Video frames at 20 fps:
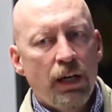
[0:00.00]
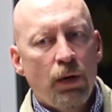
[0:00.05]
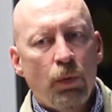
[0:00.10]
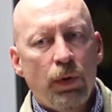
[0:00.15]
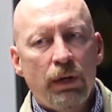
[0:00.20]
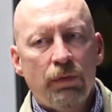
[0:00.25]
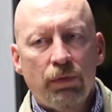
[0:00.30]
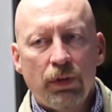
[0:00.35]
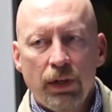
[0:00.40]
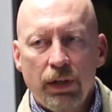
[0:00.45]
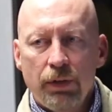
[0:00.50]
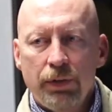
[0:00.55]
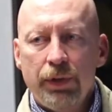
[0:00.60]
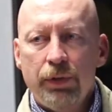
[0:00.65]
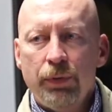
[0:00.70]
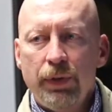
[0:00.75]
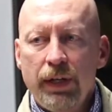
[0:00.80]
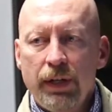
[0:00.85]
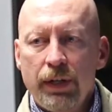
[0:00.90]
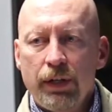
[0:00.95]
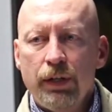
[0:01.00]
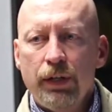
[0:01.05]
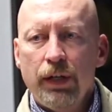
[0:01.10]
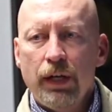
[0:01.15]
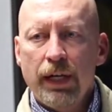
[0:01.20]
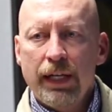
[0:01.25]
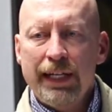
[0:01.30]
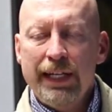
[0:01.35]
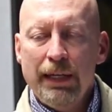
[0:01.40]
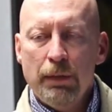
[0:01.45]
We have literally created
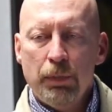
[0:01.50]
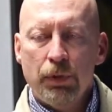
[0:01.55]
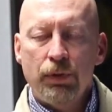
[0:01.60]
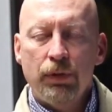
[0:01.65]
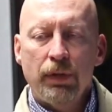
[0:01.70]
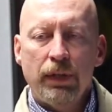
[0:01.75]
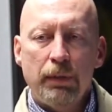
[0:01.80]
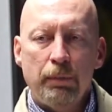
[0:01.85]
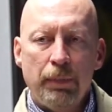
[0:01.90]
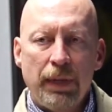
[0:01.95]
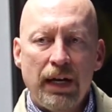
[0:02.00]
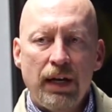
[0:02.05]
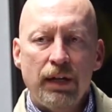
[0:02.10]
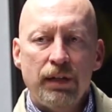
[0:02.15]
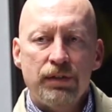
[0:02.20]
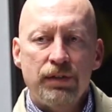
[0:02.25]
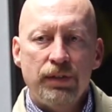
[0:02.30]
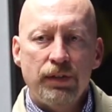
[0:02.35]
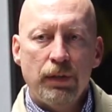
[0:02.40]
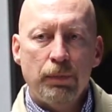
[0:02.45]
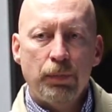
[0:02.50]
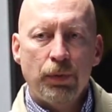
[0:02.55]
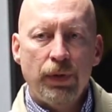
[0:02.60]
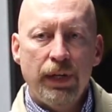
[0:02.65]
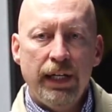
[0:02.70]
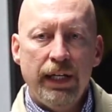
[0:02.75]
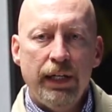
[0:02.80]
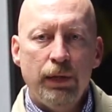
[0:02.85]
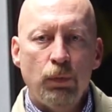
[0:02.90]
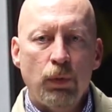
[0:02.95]
a chemical imbalance in the
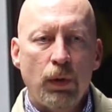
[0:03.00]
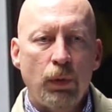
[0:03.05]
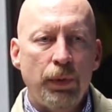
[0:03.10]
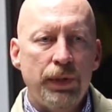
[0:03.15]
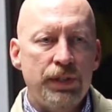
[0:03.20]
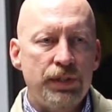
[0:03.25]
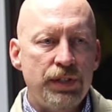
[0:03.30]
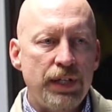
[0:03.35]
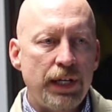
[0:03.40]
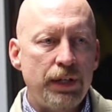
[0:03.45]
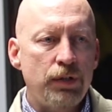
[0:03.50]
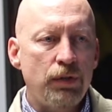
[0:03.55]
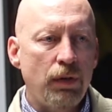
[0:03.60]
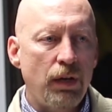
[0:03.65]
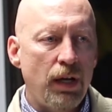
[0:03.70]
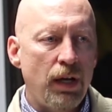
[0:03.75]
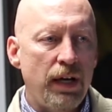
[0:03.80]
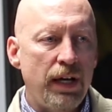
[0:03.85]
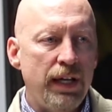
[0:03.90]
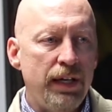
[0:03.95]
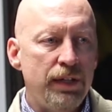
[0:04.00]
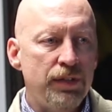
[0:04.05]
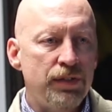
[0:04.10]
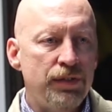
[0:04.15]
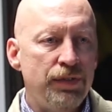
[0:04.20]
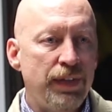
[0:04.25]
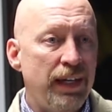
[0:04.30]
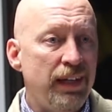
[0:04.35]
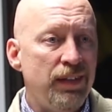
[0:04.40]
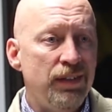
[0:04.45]
brain where we sexualize
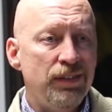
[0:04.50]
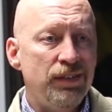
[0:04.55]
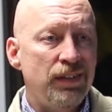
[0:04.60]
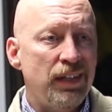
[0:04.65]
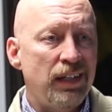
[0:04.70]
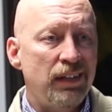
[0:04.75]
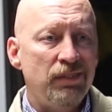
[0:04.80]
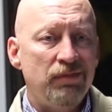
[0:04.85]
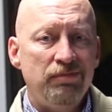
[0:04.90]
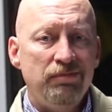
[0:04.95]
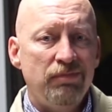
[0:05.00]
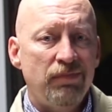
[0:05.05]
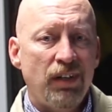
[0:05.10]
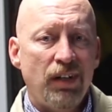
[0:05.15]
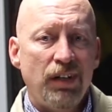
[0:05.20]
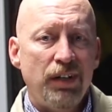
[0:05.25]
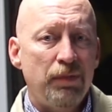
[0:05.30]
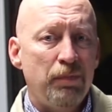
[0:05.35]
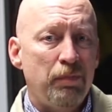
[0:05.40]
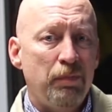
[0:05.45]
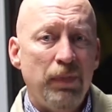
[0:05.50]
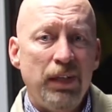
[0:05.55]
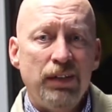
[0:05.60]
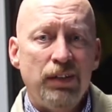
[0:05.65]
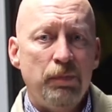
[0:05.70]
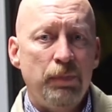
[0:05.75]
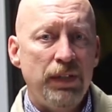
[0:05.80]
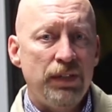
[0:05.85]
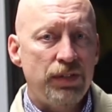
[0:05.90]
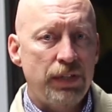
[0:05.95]
things that aren't meant
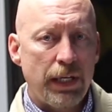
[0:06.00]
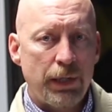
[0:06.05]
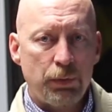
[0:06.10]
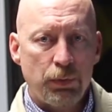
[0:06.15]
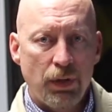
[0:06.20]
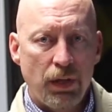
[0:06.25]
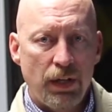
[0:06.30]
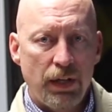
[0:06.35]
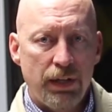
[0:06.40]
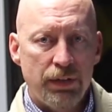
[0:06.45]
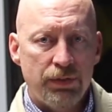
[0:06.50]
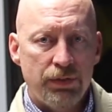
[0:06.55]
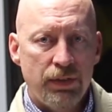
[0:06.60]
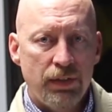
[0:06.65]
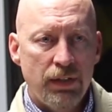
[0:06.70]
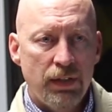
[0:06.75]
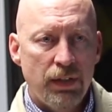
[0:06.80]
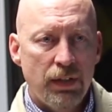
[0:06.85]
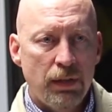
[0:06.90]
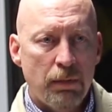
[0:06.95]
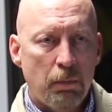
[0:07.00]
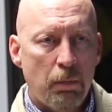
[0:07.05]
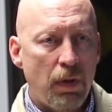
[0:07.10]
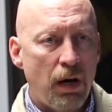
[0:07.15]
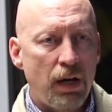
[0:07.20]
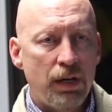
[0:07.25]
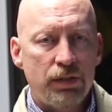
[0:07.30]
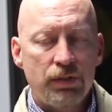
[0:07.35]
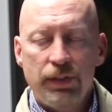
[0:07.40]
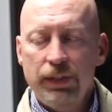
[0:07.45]
to be sexualized.
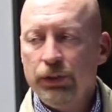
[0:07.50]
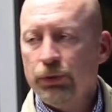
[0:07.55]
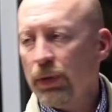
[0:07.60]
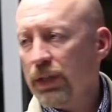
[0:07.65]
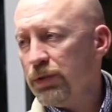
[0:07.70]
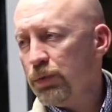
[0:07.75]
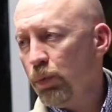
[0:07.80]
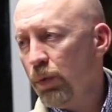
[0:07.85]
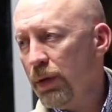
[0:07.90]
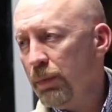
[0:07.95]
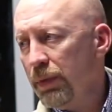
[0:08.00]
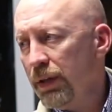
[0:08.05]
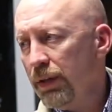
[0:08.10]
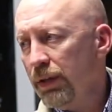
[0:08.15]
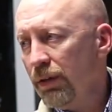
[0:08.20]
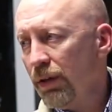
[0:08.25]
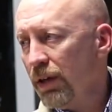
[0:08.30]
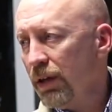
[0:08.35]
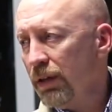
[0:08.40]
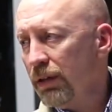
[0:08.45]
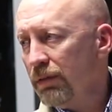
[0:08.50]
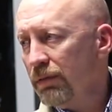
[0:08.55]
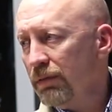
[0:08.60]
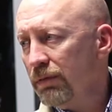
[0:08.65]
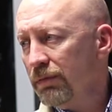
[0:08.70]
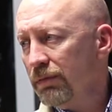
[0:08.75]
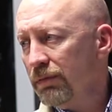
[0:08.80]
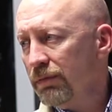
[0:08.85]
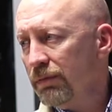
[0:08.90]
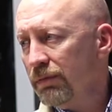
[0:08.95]
Modestly dressed women are
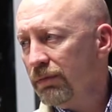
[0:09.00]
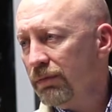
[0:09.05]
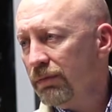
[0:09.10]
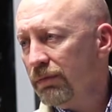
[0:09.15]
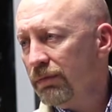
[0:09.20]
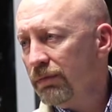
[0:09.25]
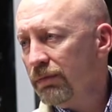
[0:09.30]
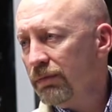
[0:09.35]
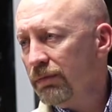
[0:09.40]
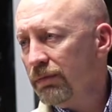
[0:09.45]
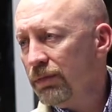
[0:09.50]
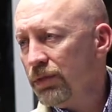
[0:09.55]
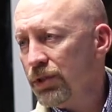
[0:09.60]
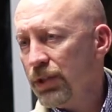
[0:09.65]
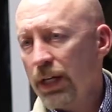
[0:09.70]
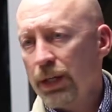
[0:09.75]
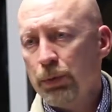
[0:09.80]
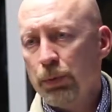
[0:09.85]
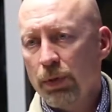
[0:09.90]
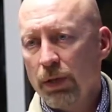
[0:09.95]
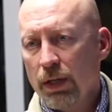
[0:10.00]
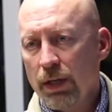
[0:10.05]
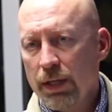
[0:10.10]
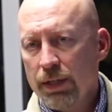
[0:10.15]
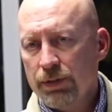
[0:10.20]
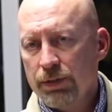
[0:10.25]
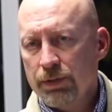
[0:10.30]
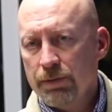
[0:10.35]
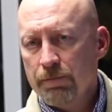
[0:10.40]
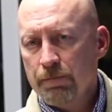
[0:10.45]

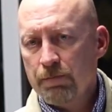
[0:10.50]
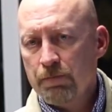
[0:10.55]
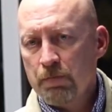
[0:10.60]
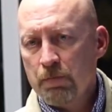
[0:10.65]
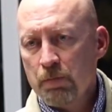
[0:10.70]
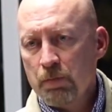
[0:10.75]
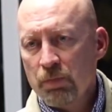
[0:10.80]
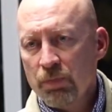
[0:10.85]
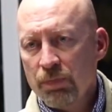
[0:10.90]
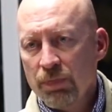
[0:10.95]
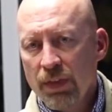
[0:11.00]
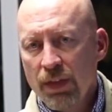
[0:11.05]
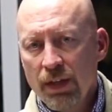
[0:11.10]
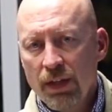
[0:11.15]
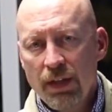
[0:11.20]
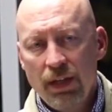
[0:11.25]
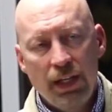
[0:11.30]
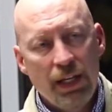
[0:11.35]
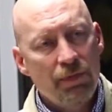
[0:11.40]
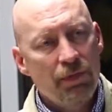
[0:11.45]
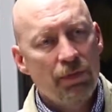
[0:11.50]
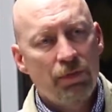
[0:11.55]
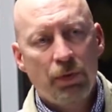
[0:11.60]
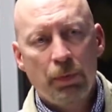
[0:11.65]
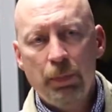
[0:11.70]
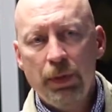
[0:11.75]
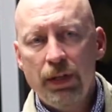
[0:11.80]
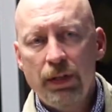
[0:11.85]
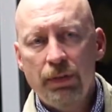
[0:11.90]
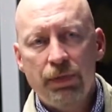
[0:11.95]
sexualized. And heaven
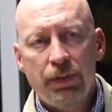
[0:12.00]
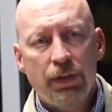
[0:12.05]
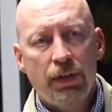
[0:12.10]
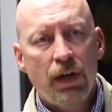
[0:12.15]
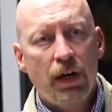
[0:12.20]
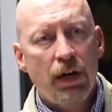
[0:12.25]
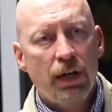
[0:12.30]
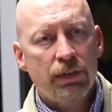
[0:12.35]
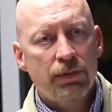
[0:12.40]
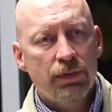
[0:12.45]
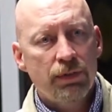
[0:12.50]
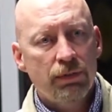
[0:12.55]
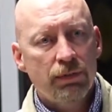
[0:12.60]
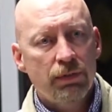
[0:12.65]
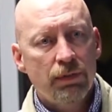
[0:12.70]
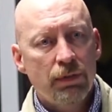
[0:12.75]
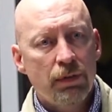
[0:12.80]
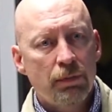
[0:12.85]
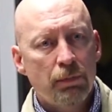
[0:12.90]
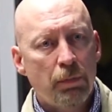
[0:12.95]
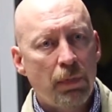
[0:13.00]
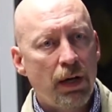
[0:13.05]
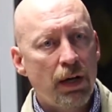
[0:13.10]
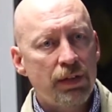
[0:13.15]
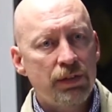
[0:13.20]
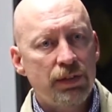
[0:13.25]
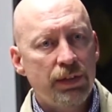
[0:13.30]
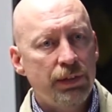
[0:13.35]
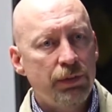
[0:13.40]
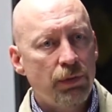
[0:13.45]
forbid if they're not
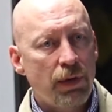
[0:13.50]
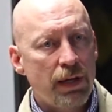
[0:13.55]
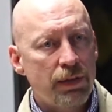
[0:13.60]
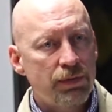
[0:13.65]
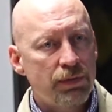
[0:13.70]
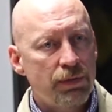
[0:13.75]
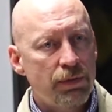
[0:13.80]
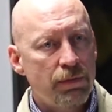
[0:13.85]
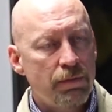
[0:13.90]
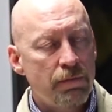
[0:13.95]
modestly dressed.